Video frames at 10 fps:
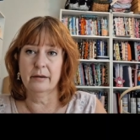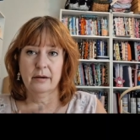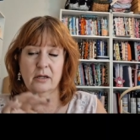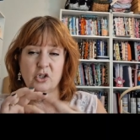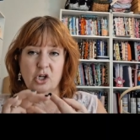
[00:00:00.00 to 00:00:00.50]

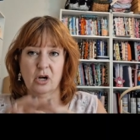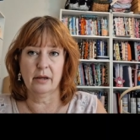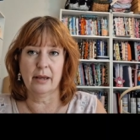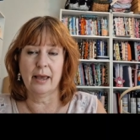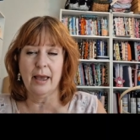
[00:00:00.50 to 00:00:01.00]
a
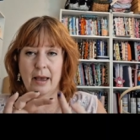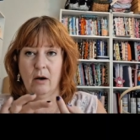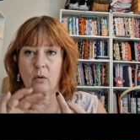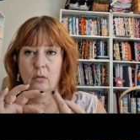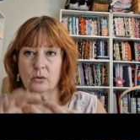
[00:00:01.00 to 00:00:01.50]
chunk
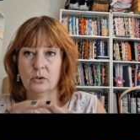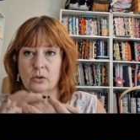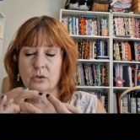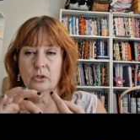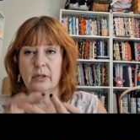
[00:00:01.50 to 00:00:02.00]
out
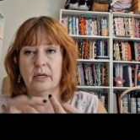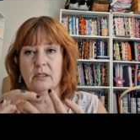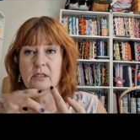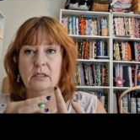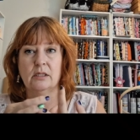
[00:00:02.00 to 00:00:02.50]
so they
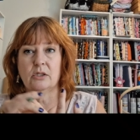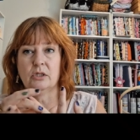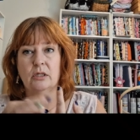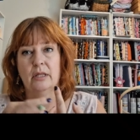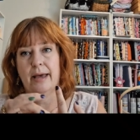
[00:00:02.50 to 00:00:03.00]
could send it to
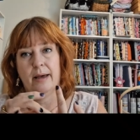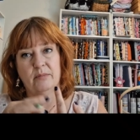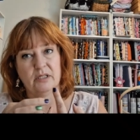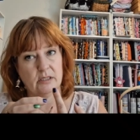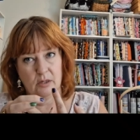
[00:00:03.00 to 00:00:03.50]
the lab
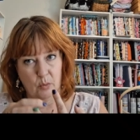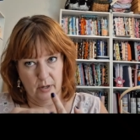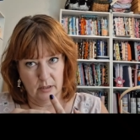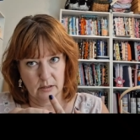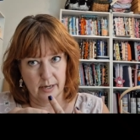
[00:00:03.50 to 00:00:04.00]
to see what
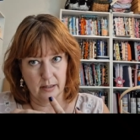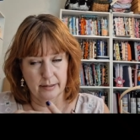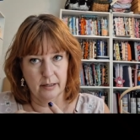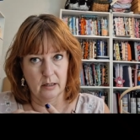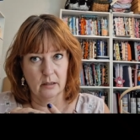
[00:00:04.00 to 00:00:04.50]

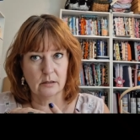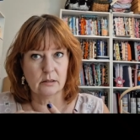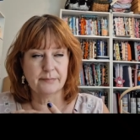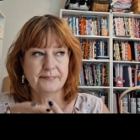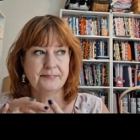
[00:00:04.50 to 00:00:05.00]
exactly it
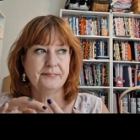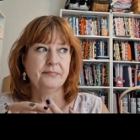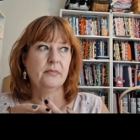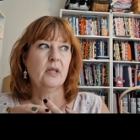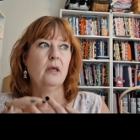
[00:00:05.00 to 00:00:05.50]
is.
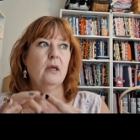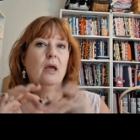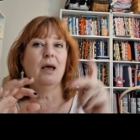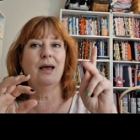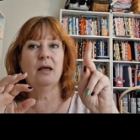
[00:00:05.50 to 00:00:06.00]

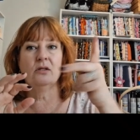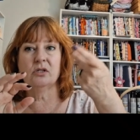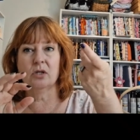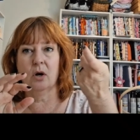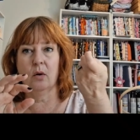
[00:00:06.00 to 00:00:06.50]
And
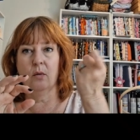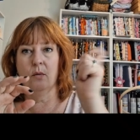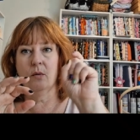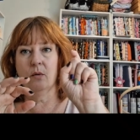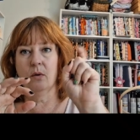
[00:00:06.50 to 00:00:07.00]

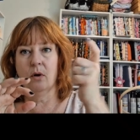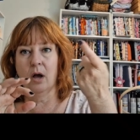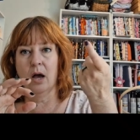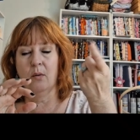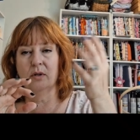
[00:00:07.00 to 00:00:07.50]
so
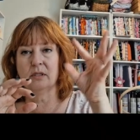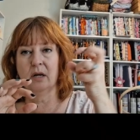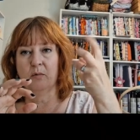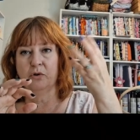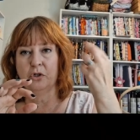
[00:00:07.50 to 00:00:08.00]
I wasn't
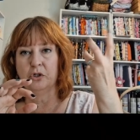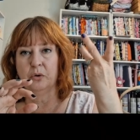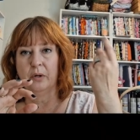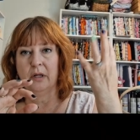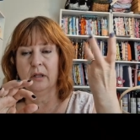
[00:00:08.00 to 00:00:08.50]
able to do
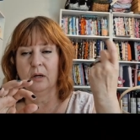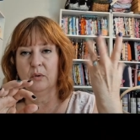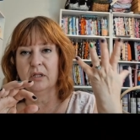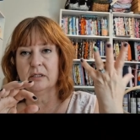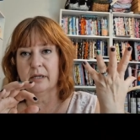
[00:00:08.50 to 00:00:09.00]
anything
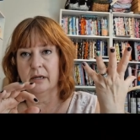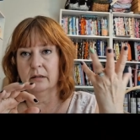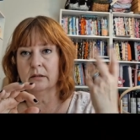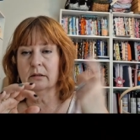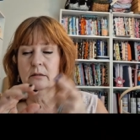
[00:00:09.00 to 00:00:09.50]
with this
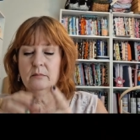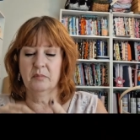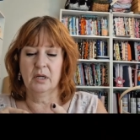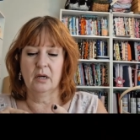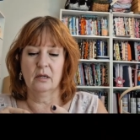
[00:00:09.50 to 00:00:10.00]
hand
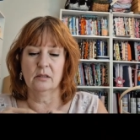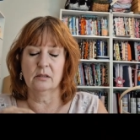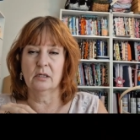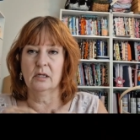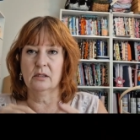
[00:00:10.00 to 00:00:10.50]

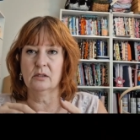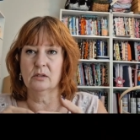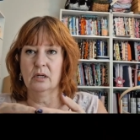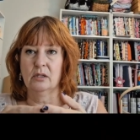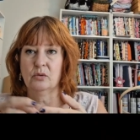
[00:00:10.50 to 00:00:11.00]
because
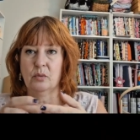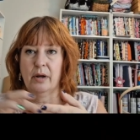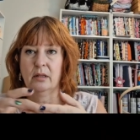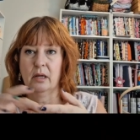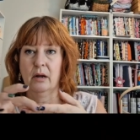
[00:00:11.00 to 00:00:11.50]
it's
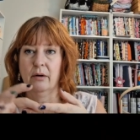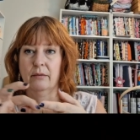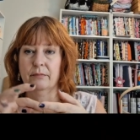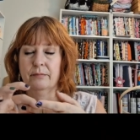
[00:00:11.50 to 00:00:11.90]
right there.